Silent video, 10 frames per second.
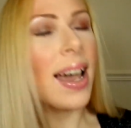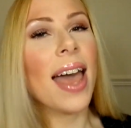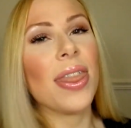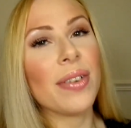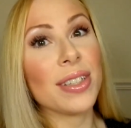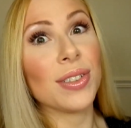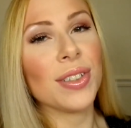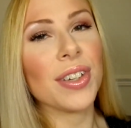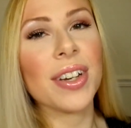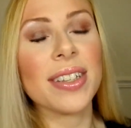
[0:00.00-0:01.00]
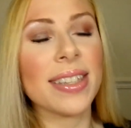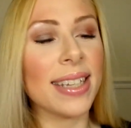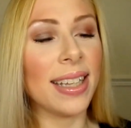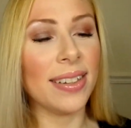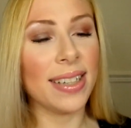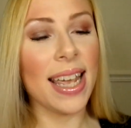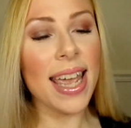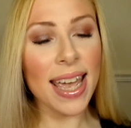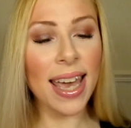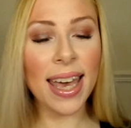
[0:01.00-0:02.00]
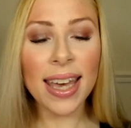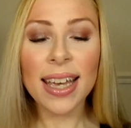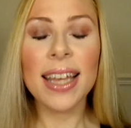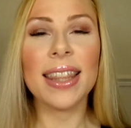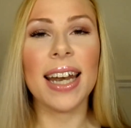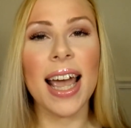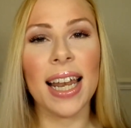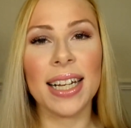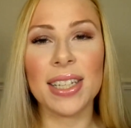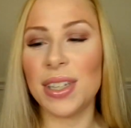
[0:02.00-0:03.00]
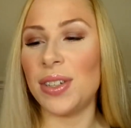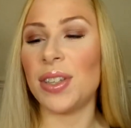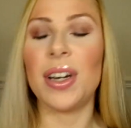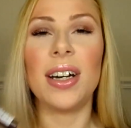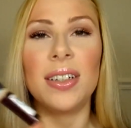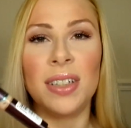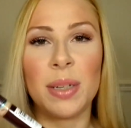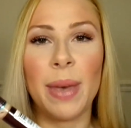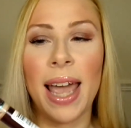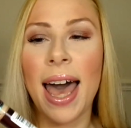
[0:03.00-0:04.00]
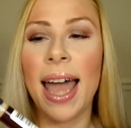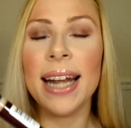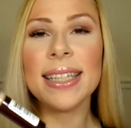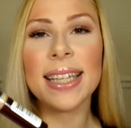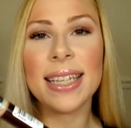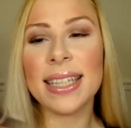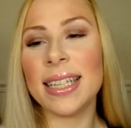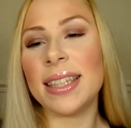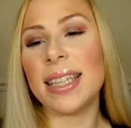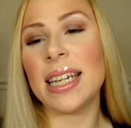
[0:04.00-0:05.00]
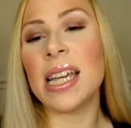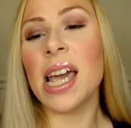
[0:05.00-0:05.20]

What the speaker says: And there is another concealer under here that I like to use under my eyes, and this is the